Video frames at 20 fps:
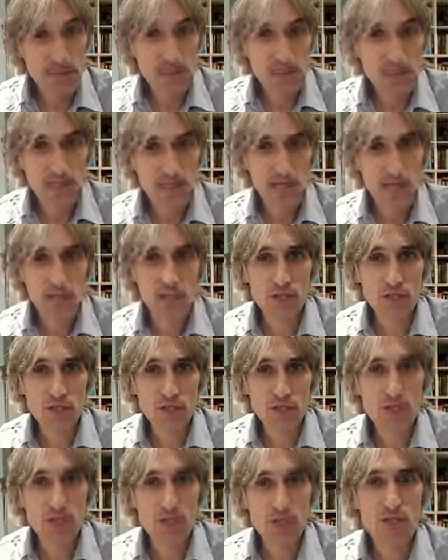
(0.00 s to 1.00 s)
He just
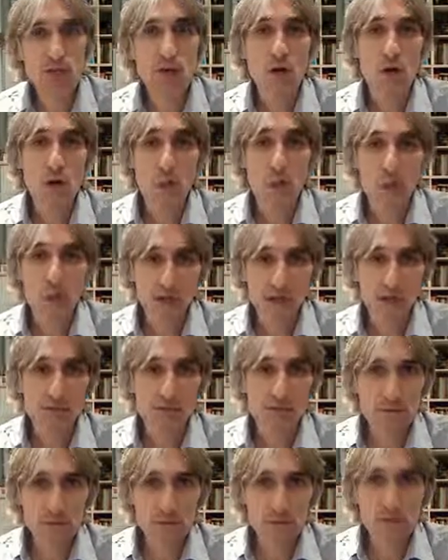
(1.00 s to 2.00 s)
said, well,
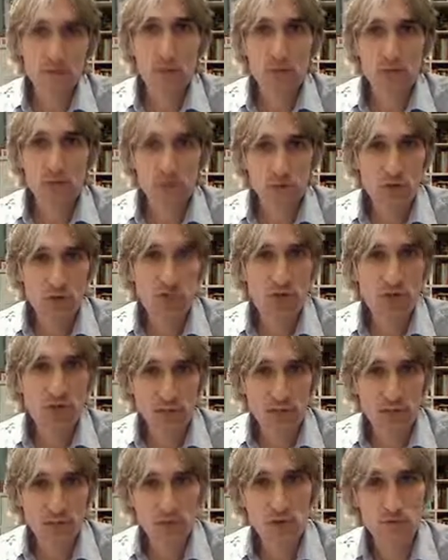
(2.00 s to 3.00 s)
when we trained
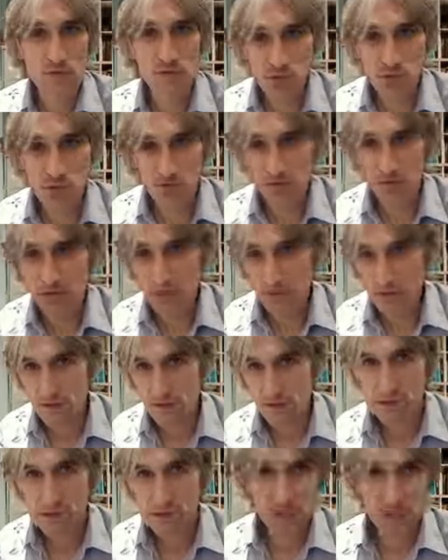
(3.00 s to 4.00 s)
together in
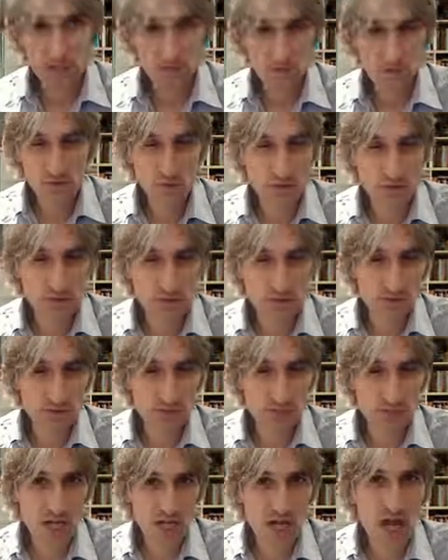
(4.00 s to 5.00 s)
2009,
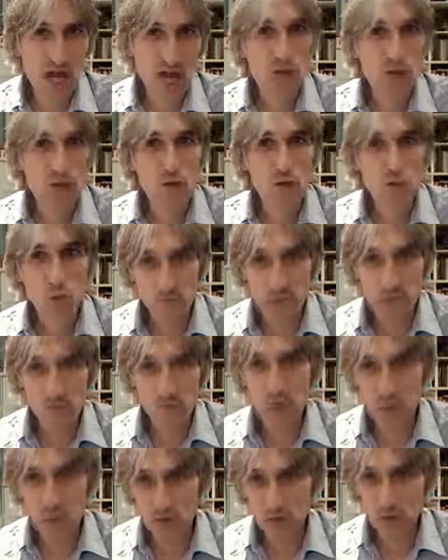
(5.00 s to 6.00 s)
2010, we did
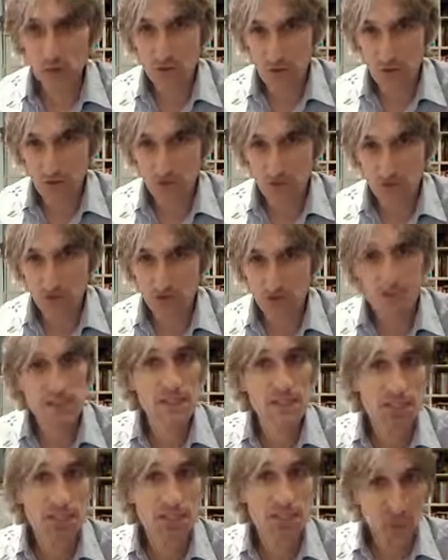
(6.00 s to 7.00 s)
look at the Grunfeld. He
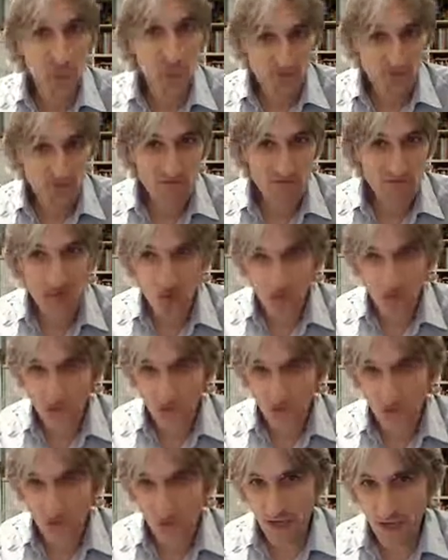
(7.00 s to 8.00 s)
didn't go any further than
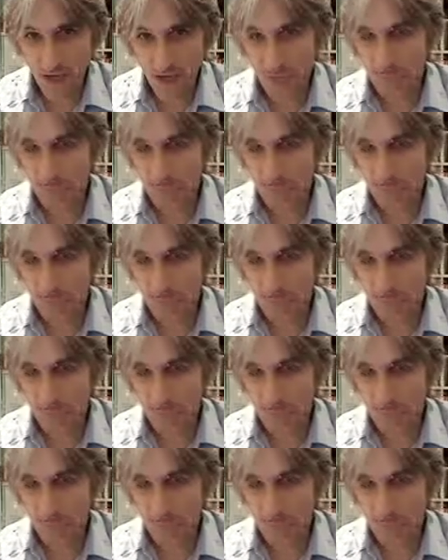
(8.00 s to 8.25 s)
that.